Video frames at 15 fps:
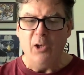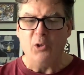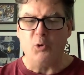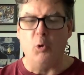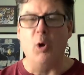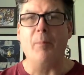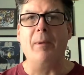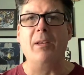
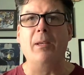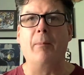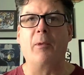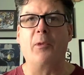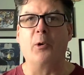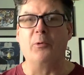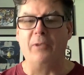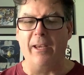Troy beat number
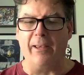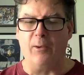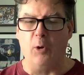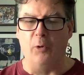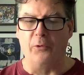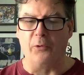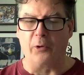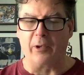13,
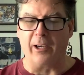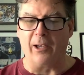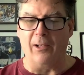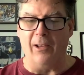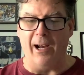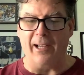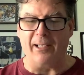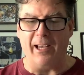Coastal
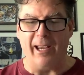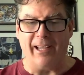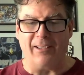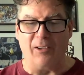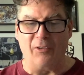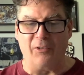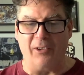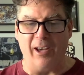Carolina,
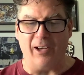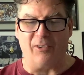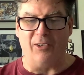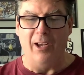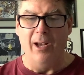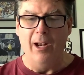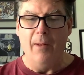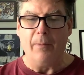8-6.
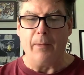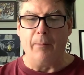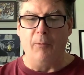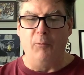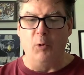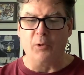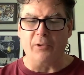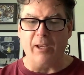Number
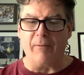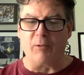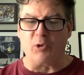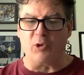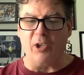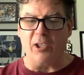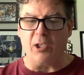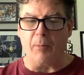14,
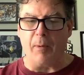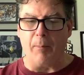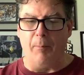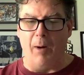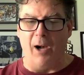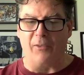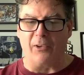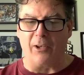Virginia beat
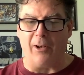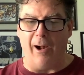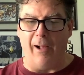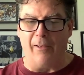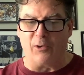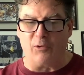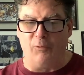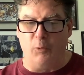Boston
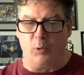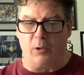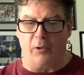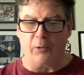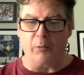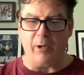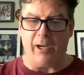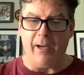College,
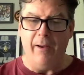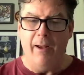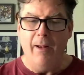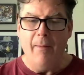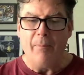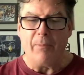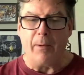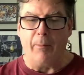4-3.
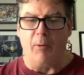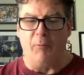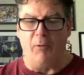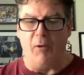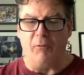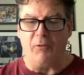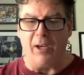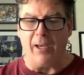Number
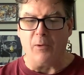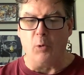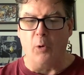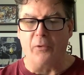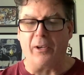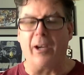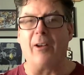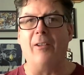15,
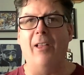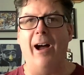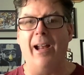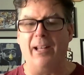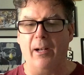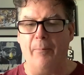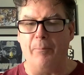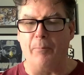North
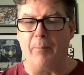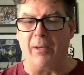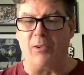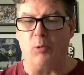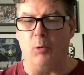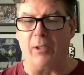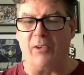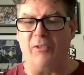Carolina beat
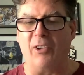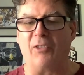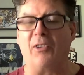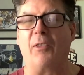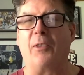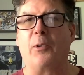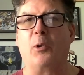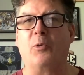
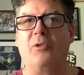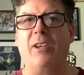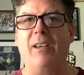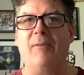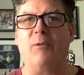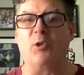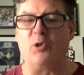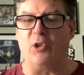26-13,
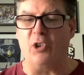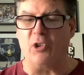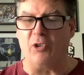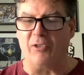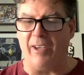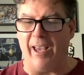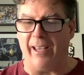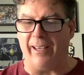Virginia
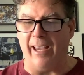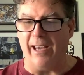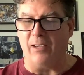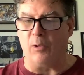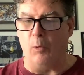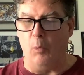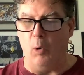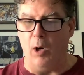Tech,
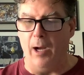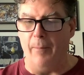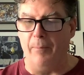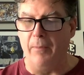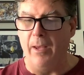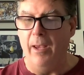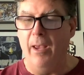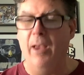8-1.
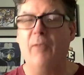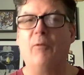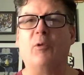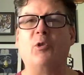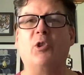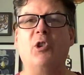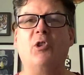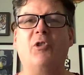
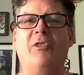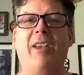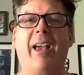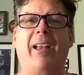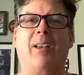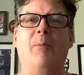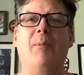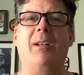Virginia
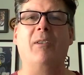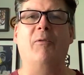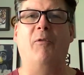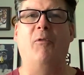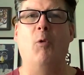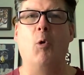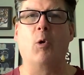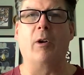Tech committed
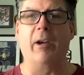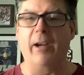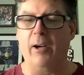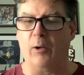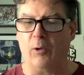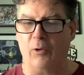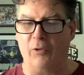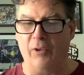4
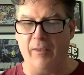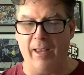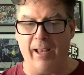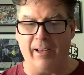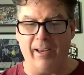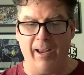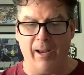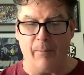errors in
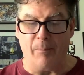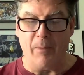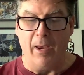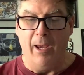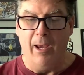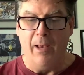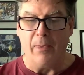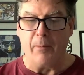that game.
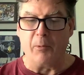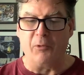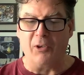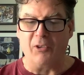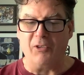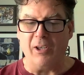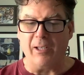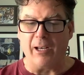Number
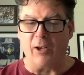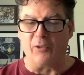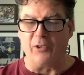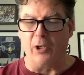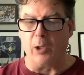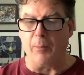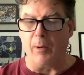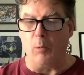16,
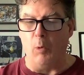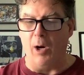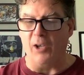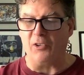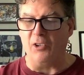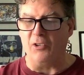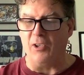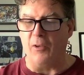Arizona beat
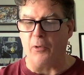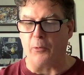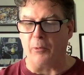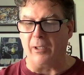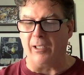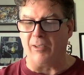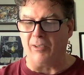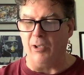Washington,
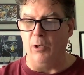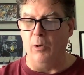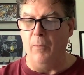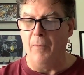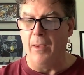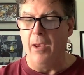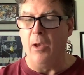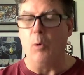
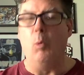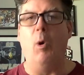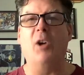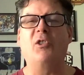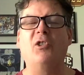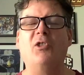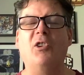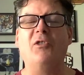3-2.
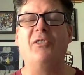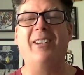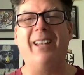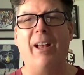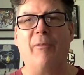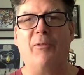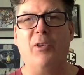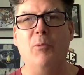Washington did
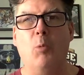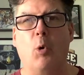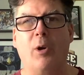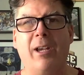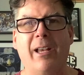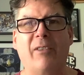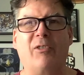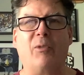have 2 more
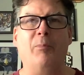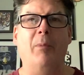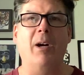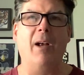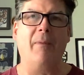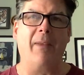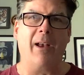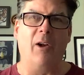hits,
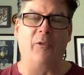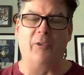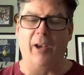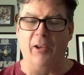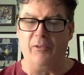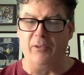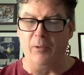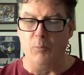but they also
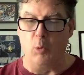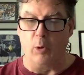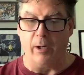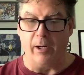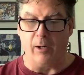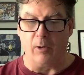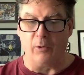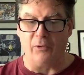had 2 more
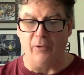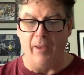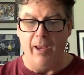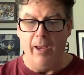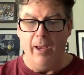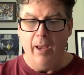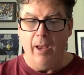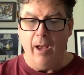errors.
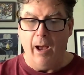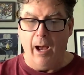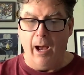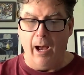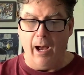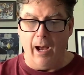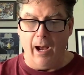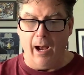
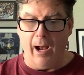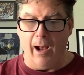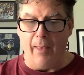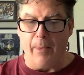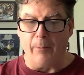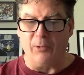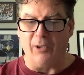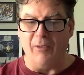
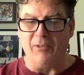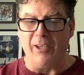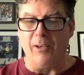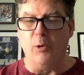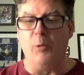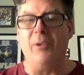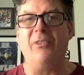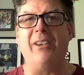Number 17,
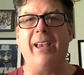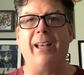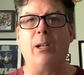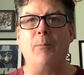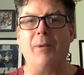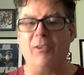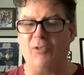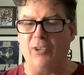
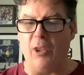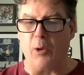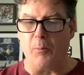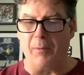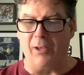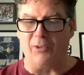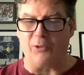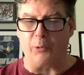Louisiana beat Southern
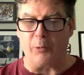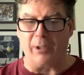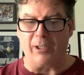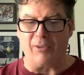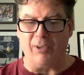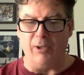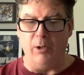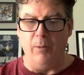Miss,
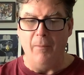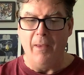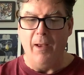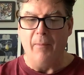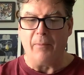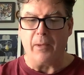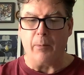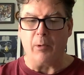3-2.
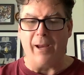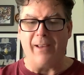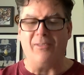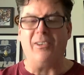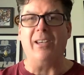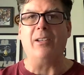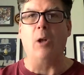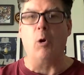Number
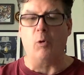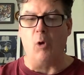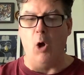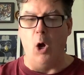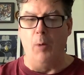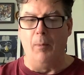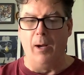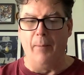18,
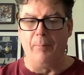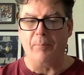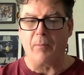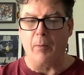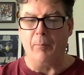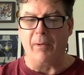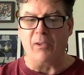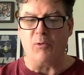Oklahoma
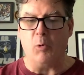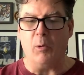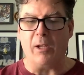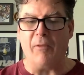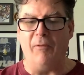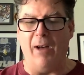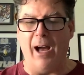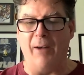beat
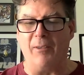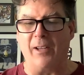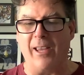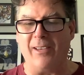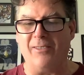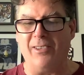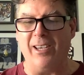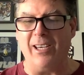
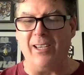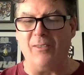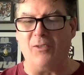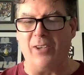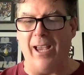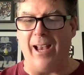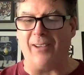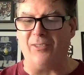25-18.
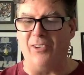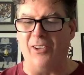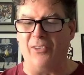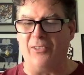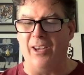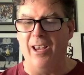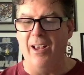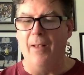
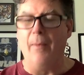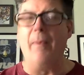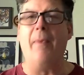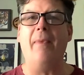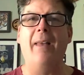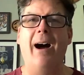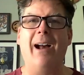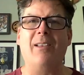Texas,
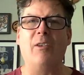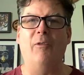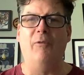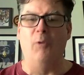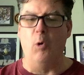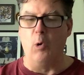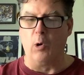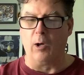
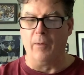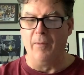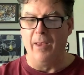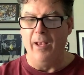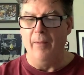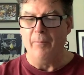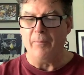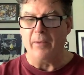9-4.
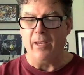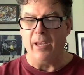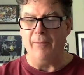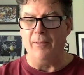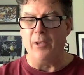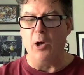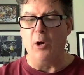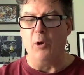
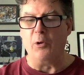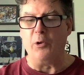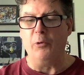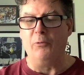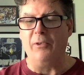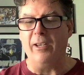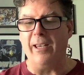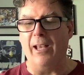Even though
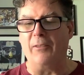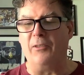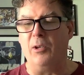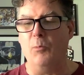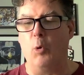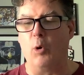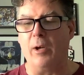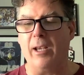UT had 2
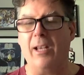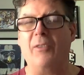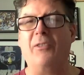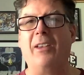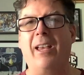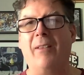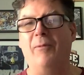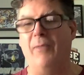more hits
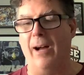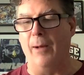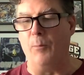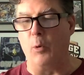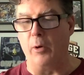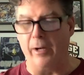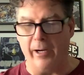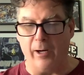and 5
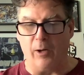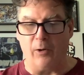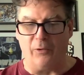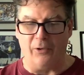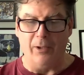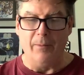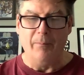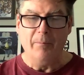more
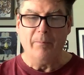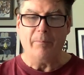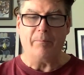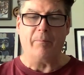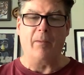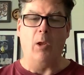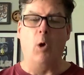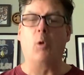errors,
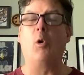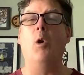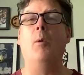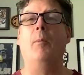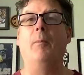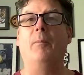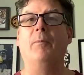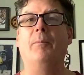
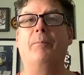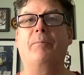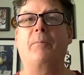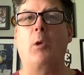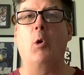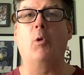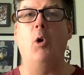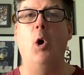Oklahoma
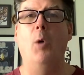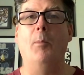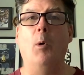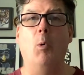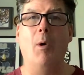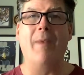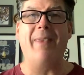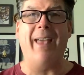
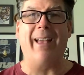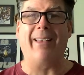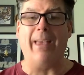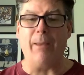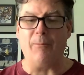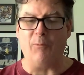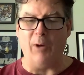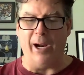won that
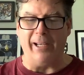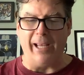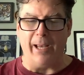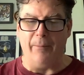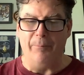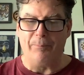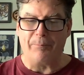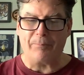game Friday.